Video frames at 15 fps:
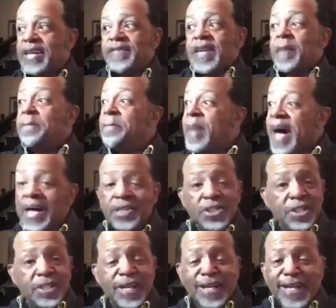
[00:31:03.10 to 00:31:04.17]
even
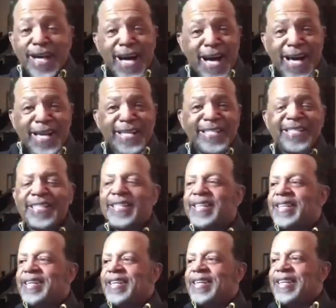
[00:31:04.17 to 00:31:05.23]
imagine a kind,
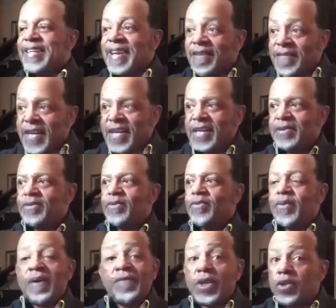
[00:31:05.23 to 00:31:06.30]
loving,
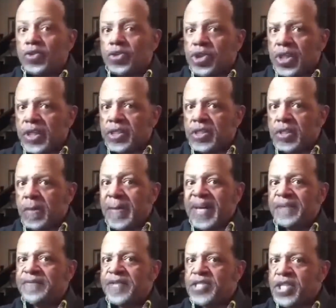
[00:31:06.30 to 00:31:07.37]
revolutionist,
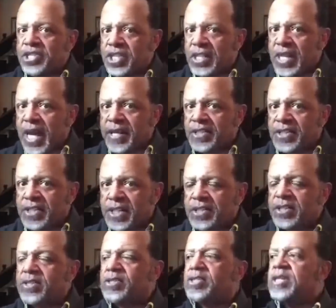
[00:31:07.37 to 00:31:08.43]
metaphysician like
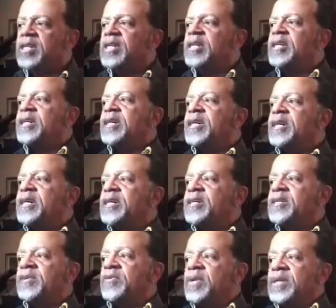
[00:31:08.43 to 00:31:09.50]
Jesus,
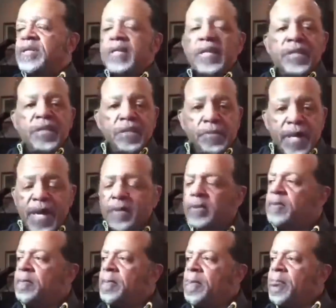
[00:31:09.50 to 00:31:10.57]
uh, the one in the
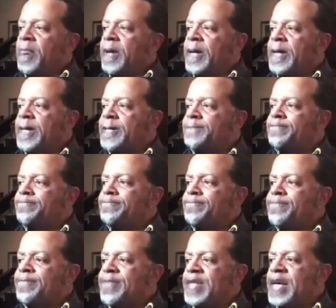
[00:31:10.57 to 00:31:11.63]
Bible,
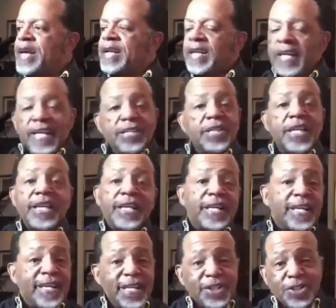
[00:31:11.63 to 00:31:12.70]
um, unless he
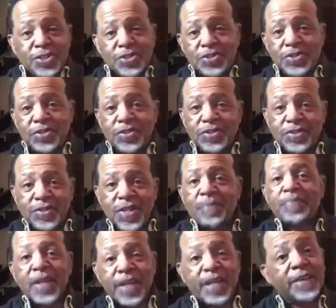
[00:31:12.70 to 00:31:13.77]
can get
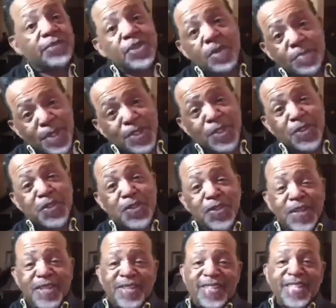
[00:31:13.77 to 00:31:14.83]
something, give something to
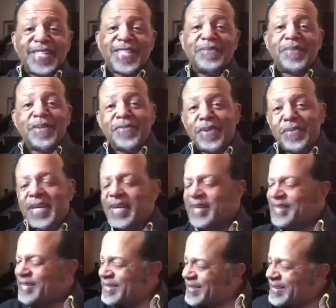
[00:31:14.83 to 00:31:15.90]
you, or get something from you.
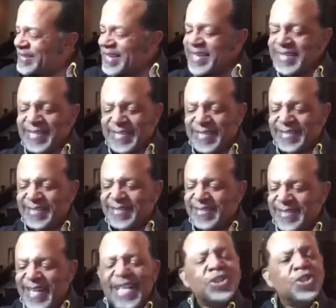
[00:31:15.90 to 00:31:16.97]
That's
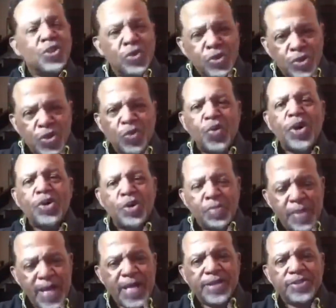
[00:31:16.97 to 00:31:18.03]
that shows you where
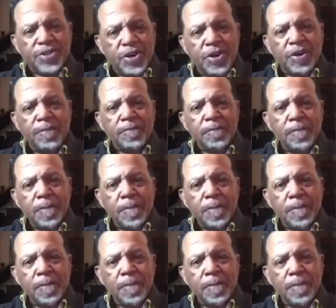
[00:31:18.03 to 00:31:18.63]
your minds are.